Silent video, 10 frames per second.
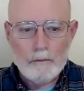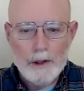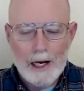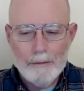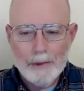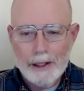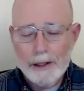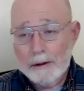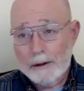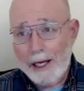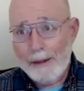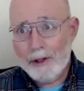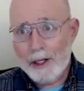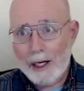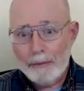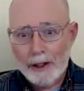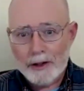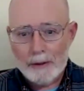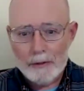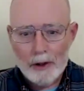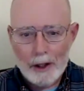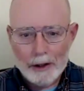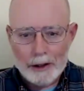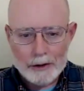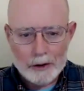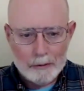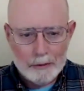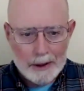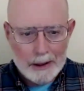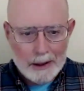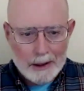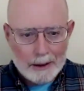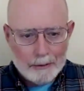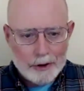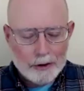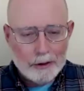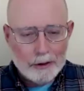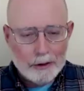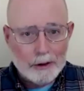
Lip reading: on my laptop as I'm talking. So I'm just going to